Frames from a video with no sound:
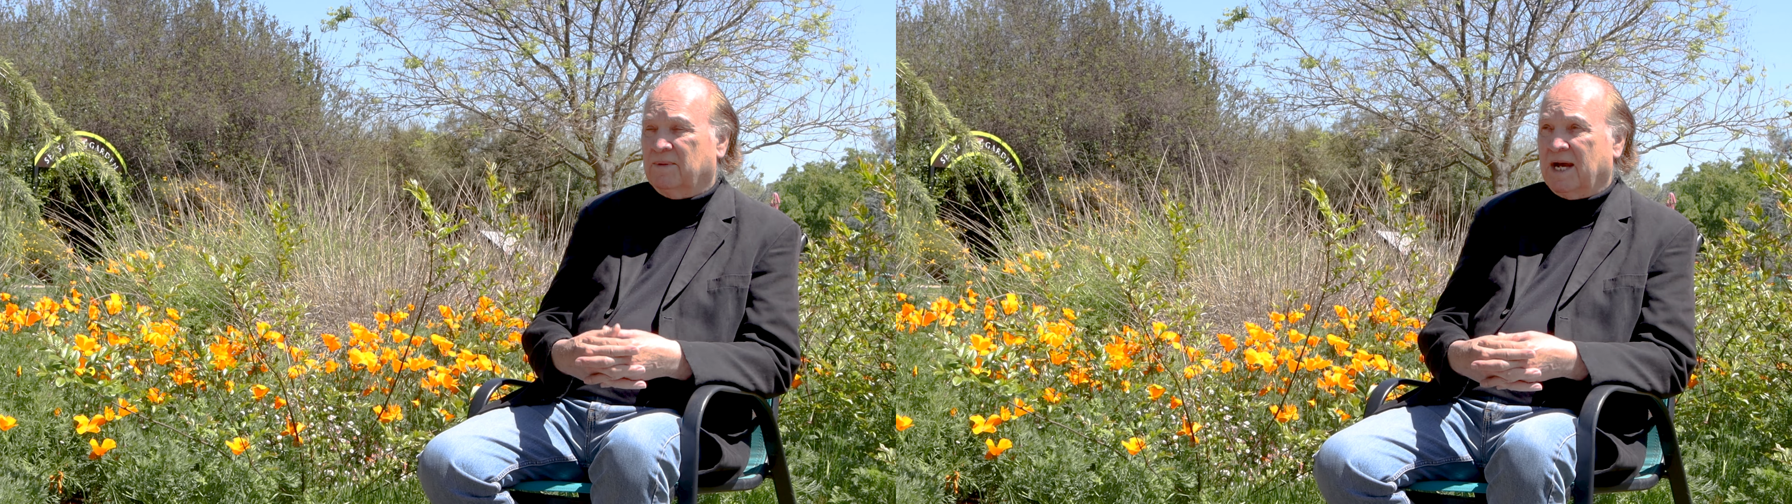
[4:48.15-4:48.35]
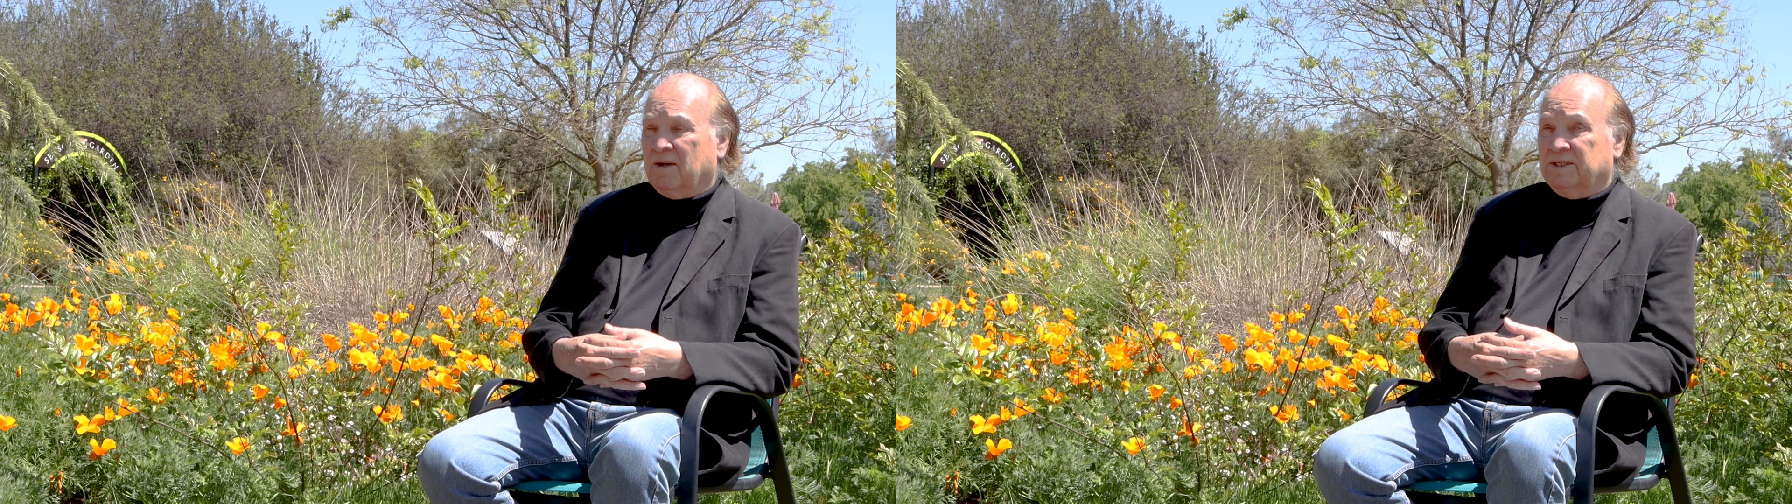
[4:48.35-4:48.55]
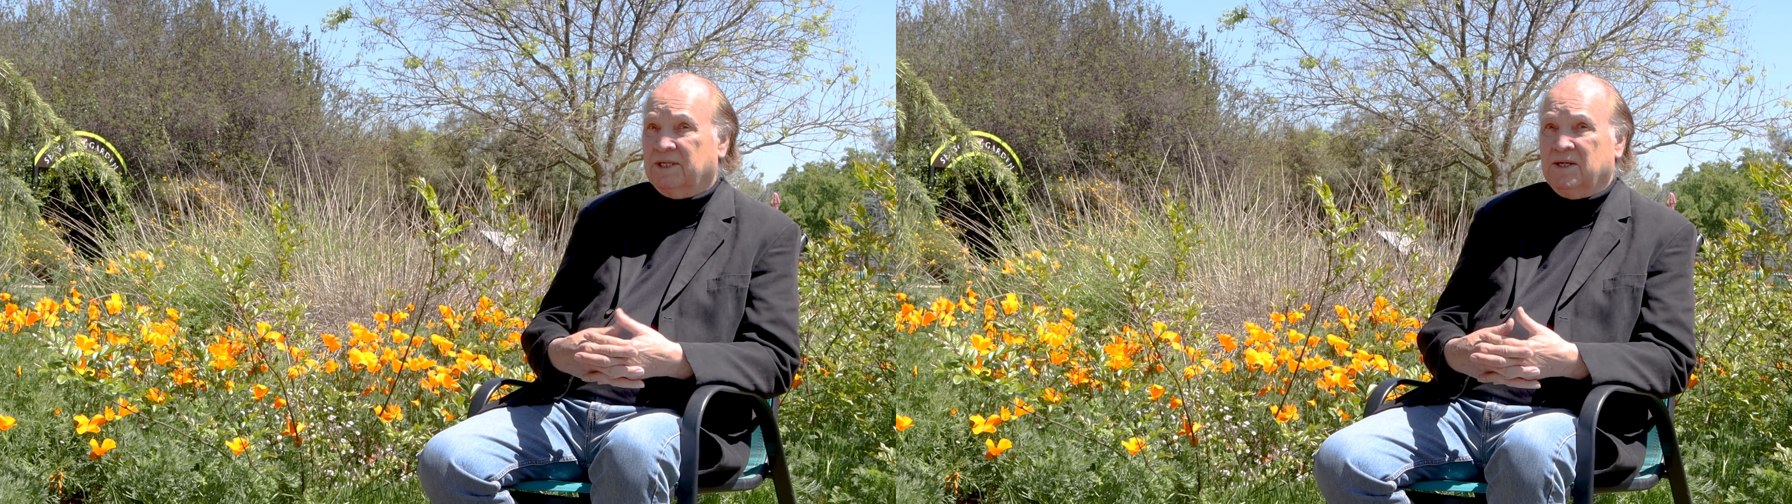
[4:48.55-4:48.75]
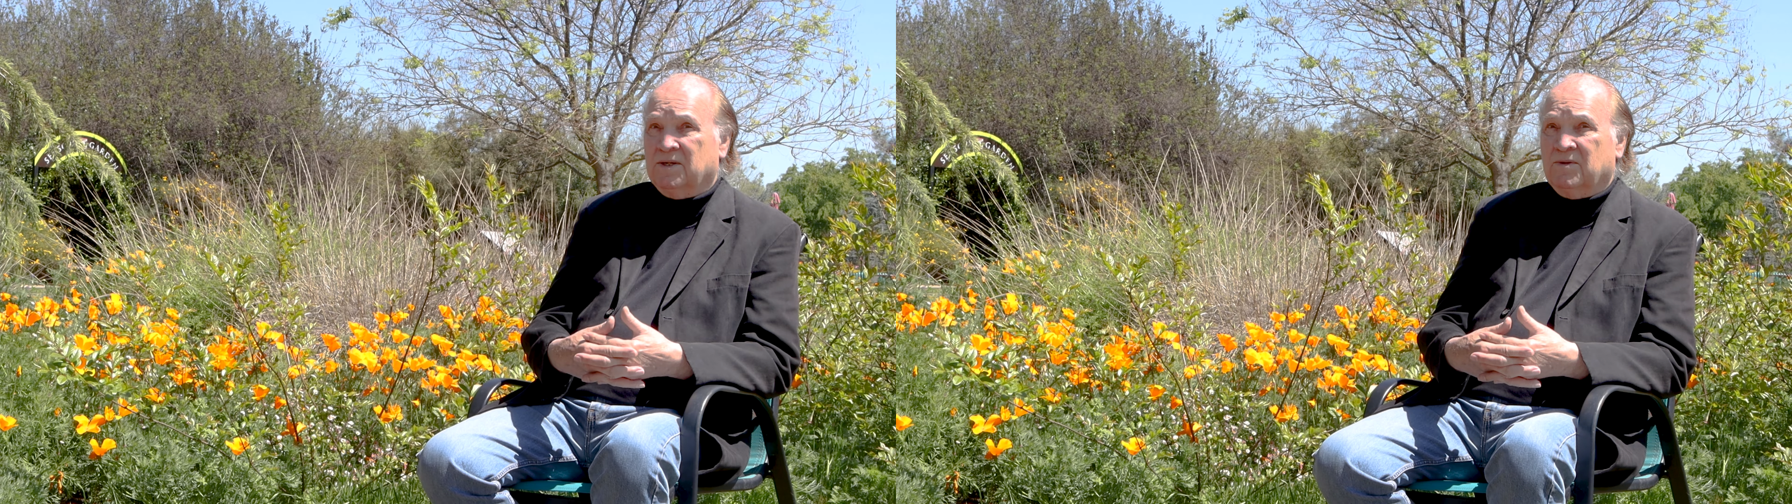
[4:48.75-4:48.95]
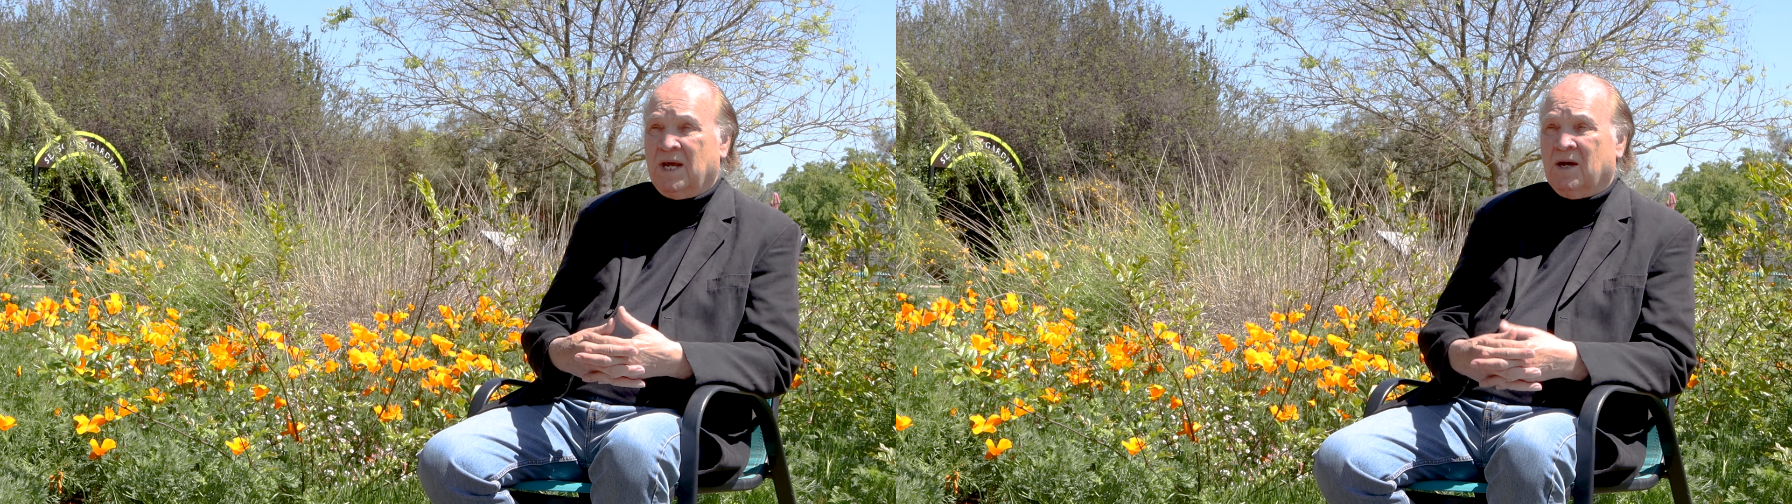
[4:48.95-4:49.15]
now as they
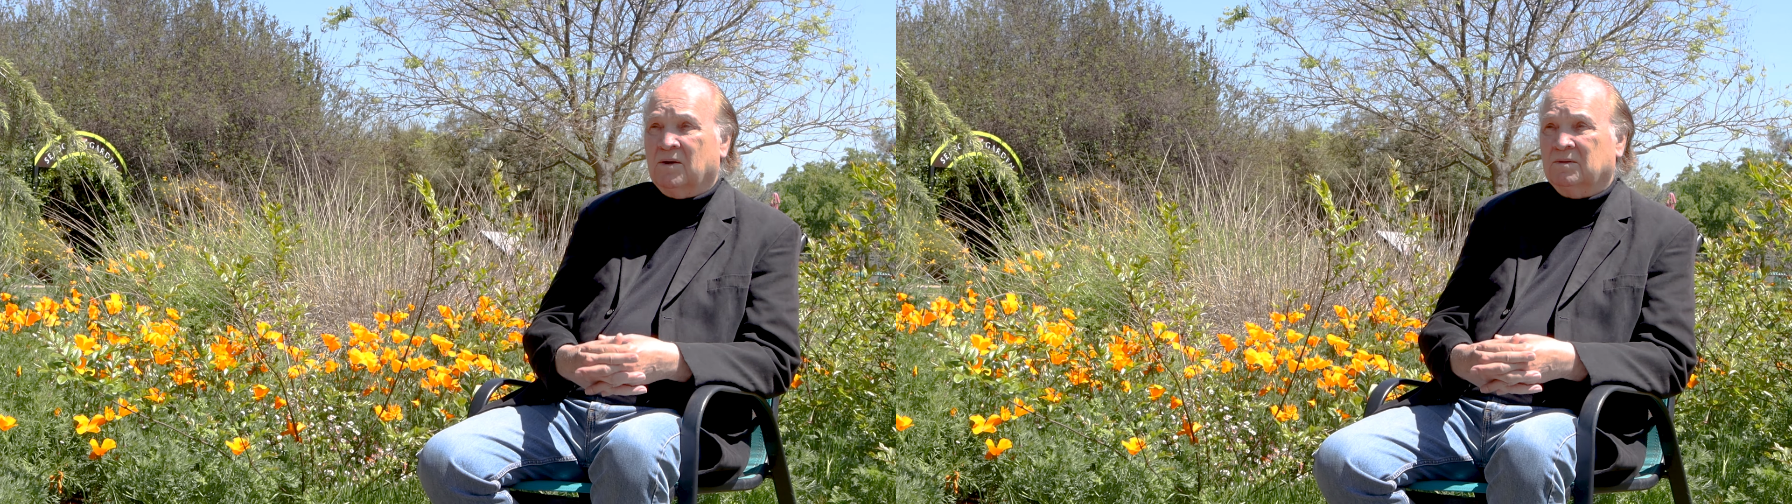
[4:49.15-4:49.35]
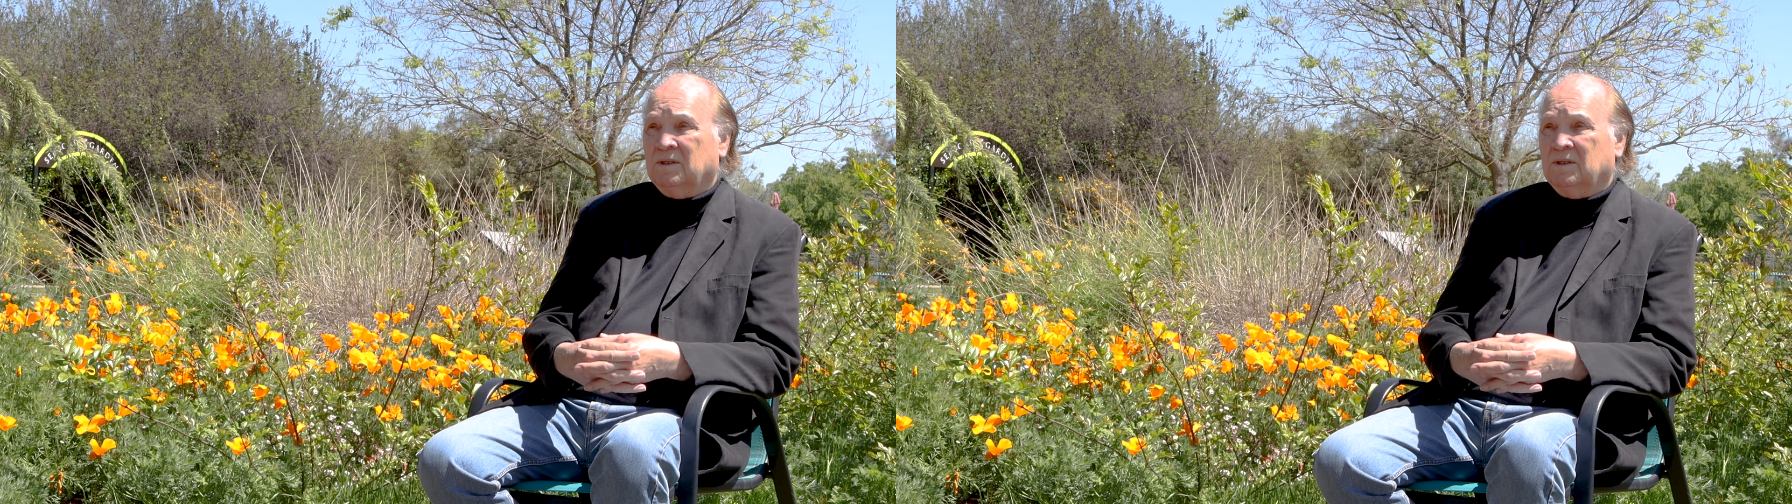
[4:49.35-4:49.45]
do now.